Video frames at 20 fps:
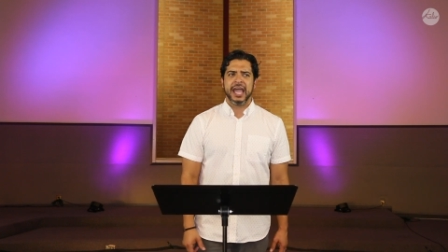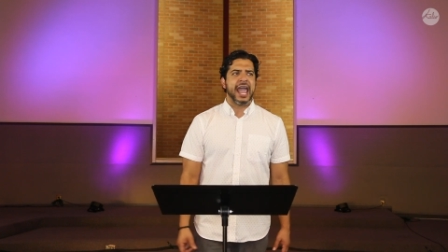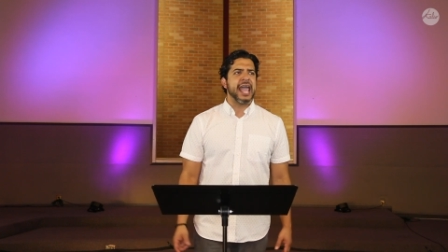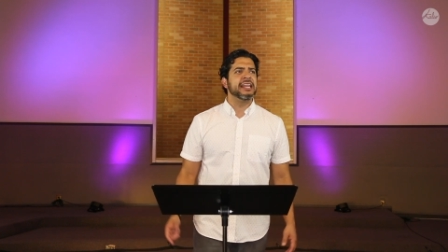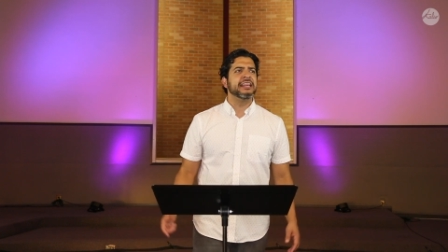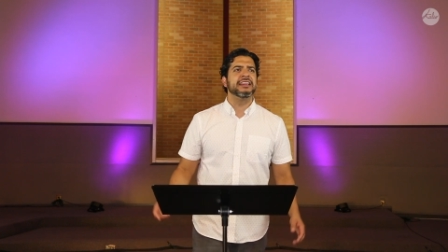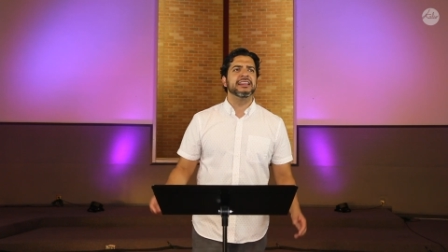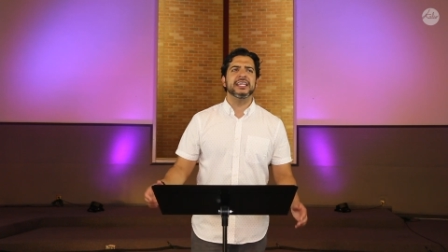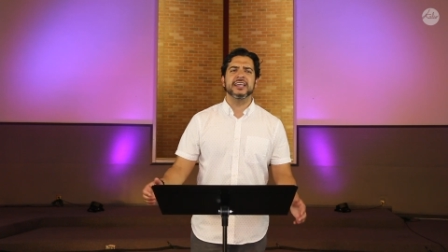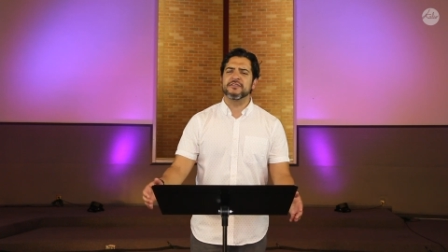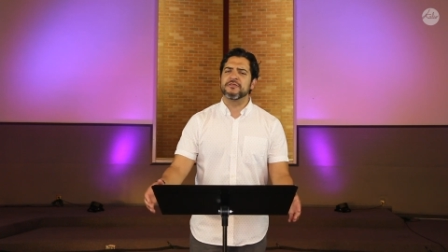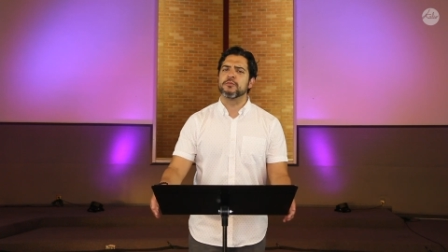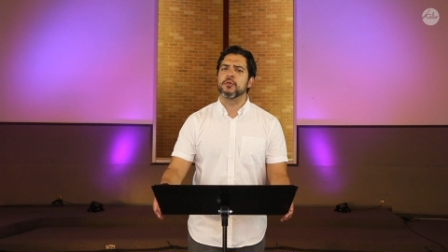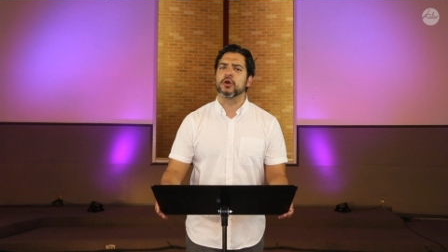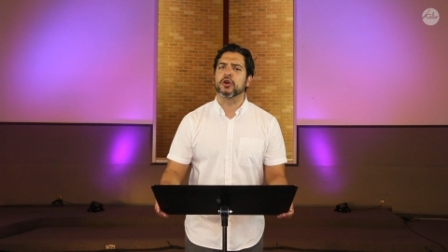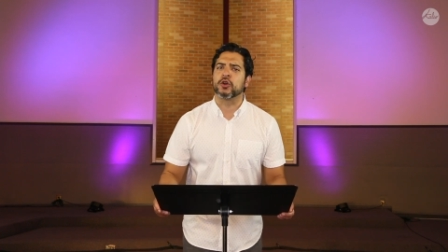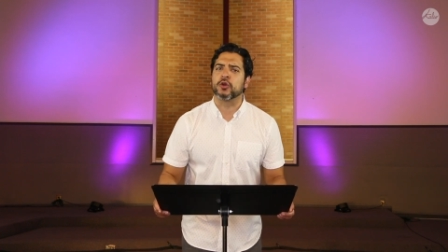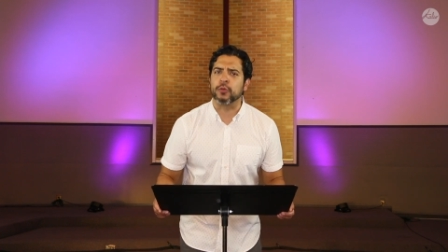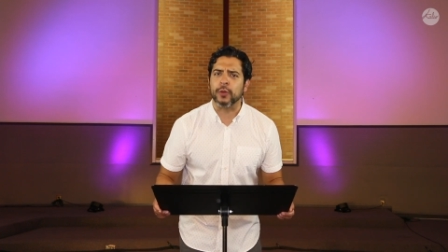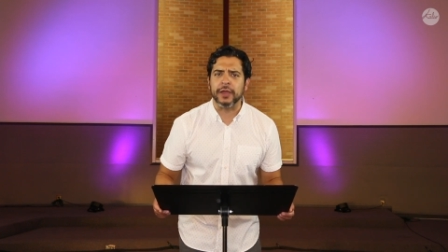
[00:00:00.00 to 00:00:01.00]
and live
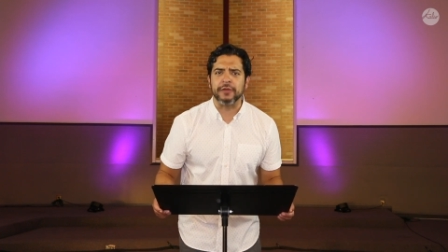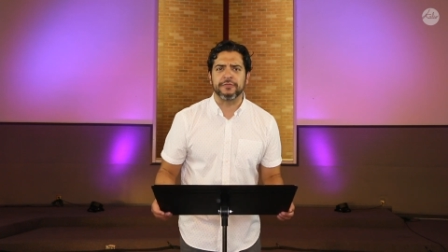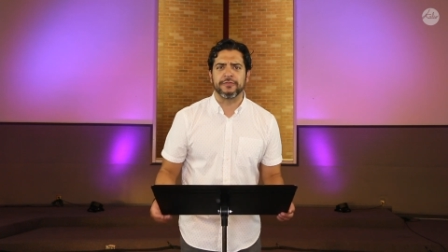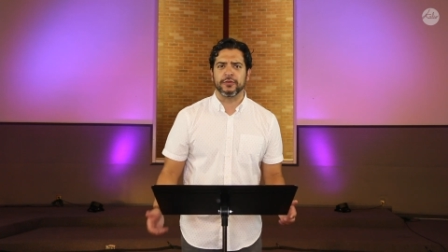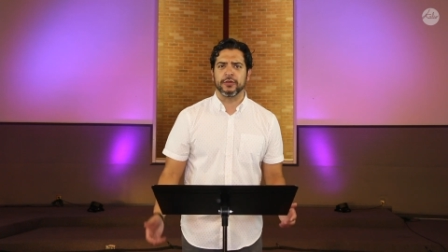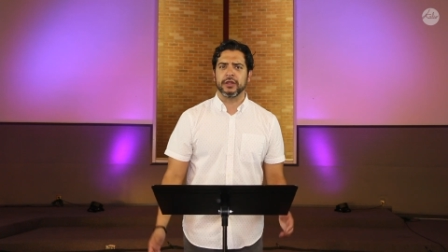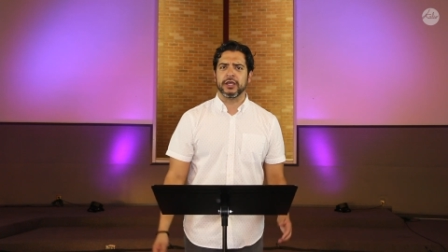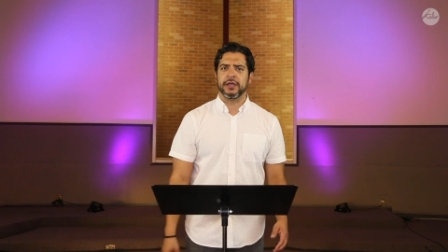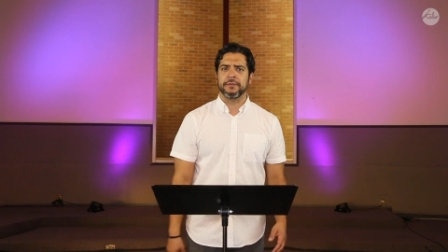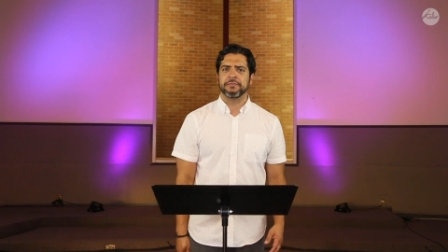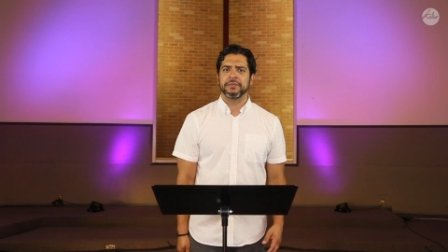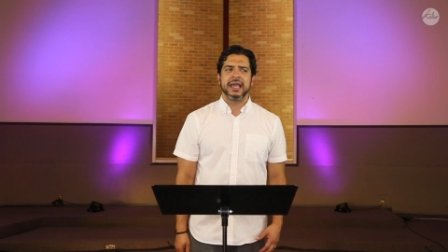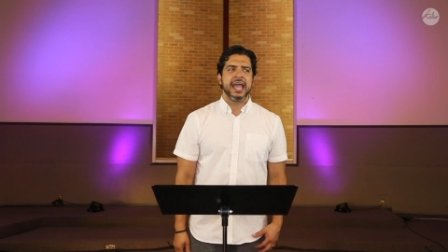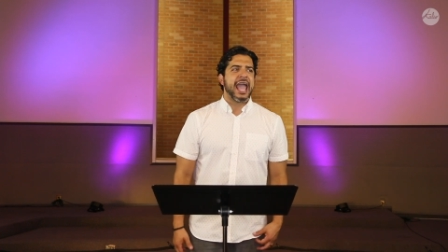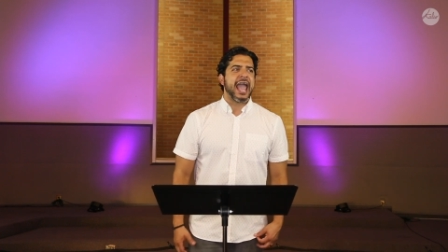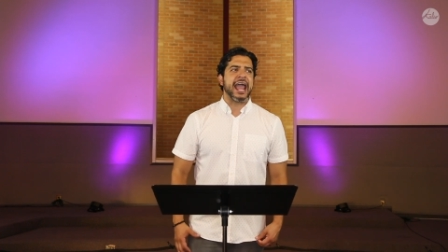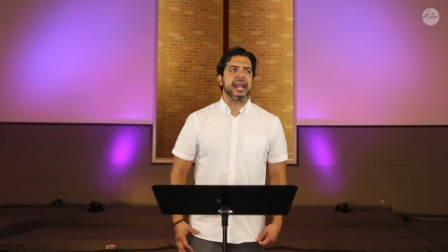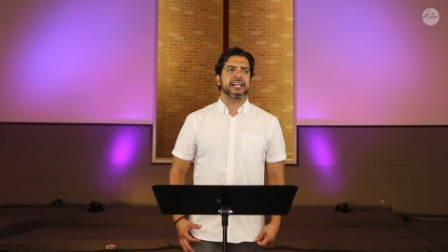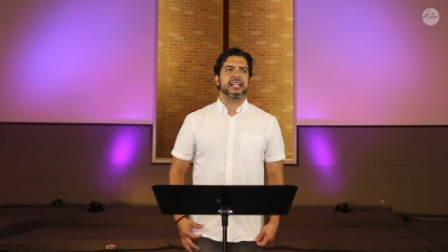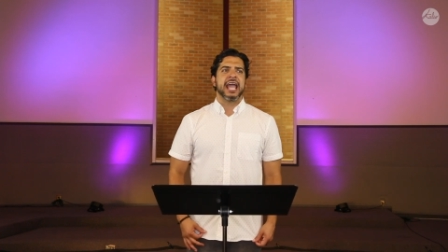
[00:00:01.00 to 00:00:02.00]
more gratefully
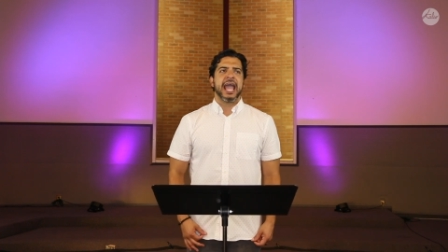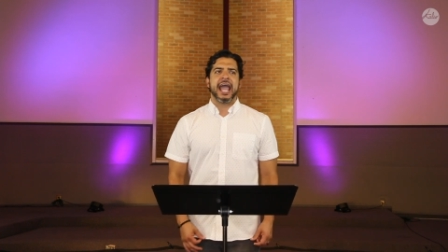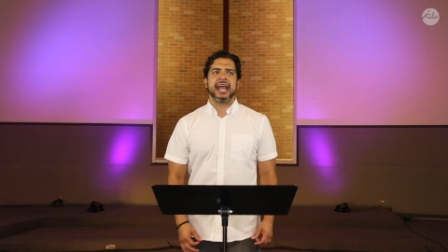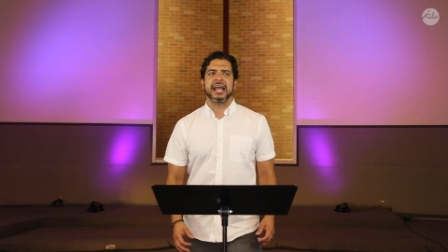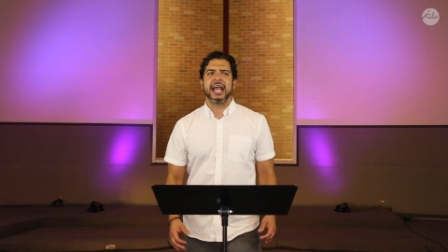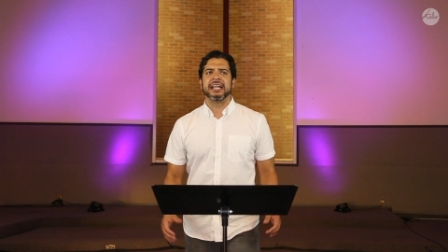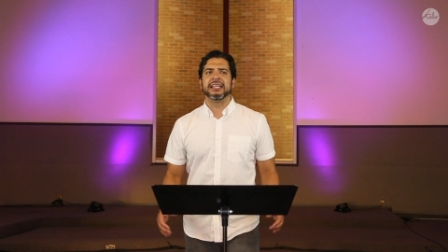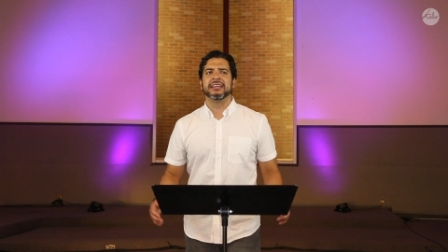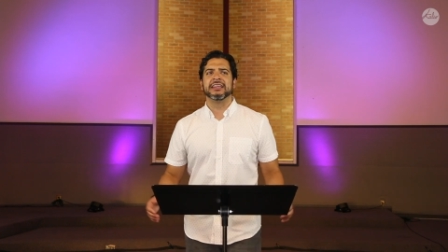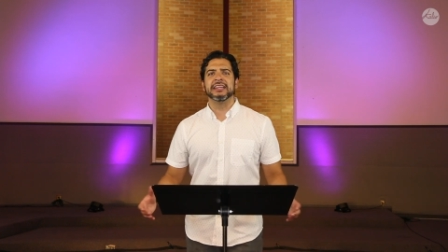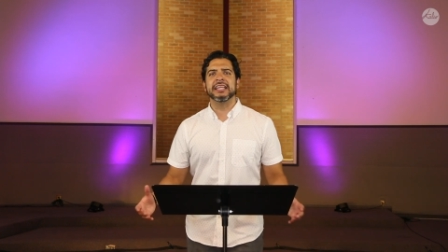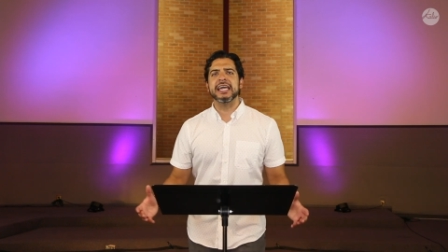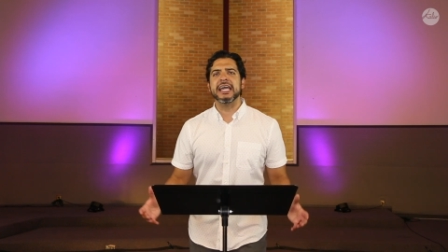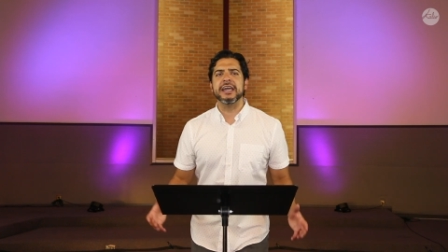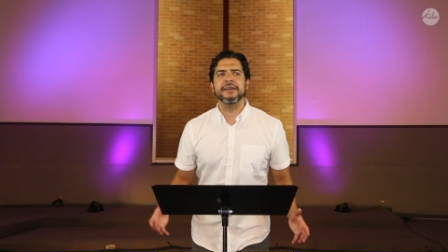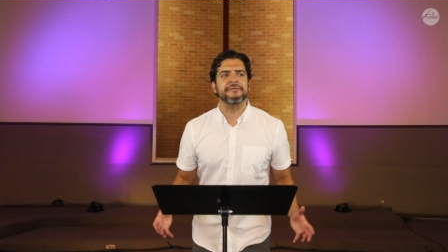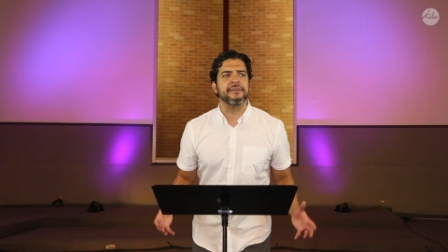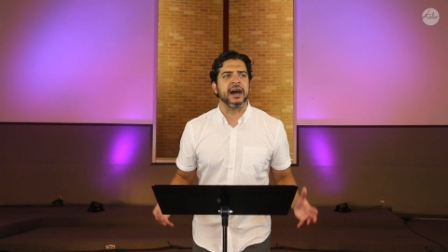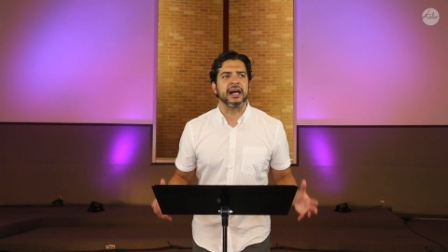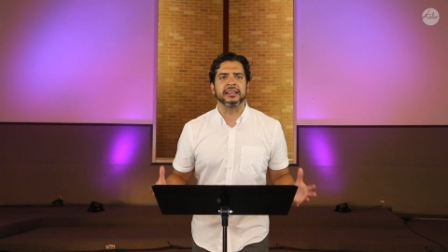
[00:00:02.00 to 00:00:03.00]
and, and, and
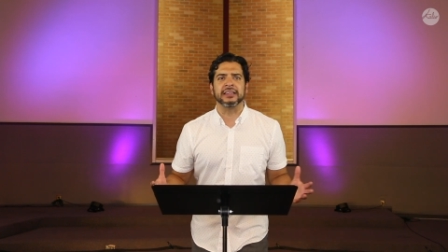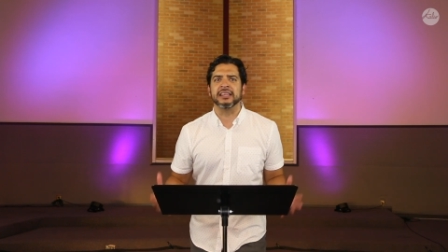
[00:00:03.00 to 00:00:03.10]
live a